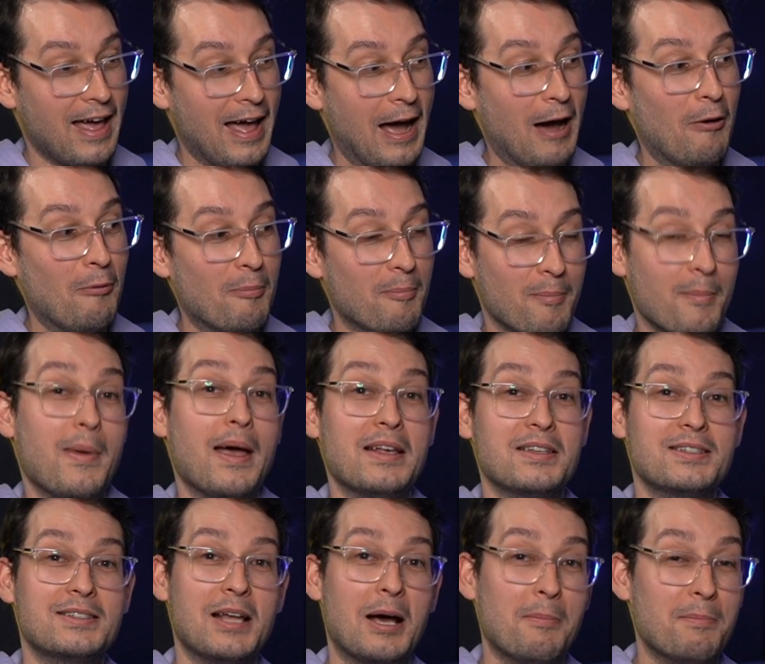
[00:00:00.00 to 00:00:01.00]
how
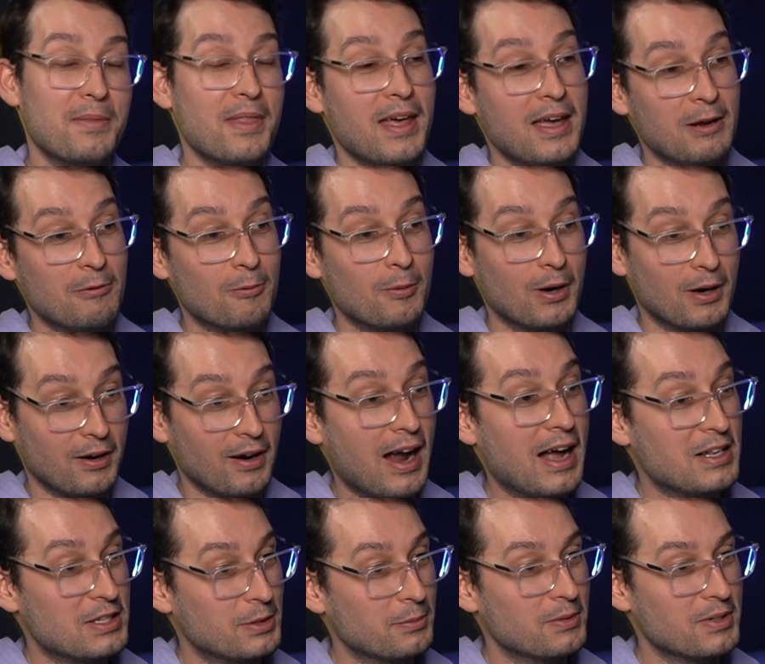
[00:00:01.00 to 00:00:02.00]
messed up they were
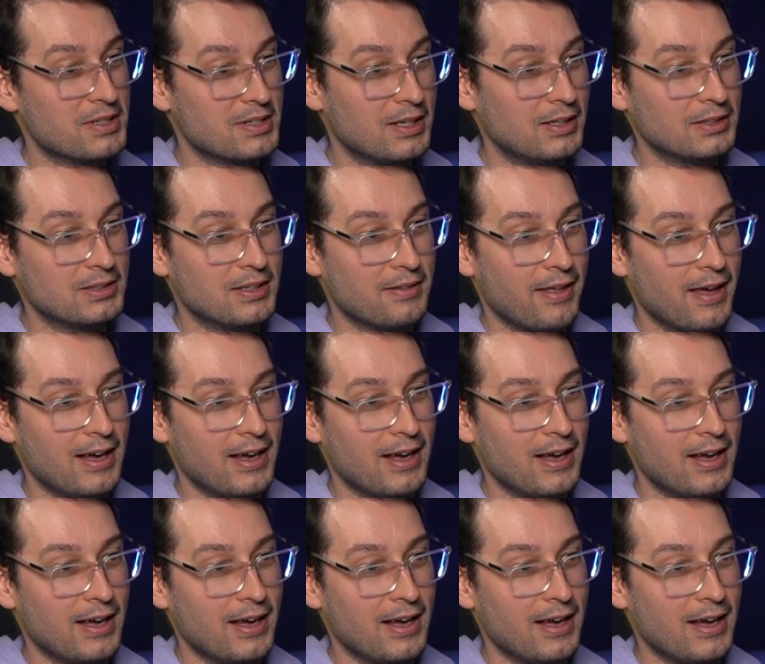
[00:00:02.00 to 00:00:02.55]
as a result of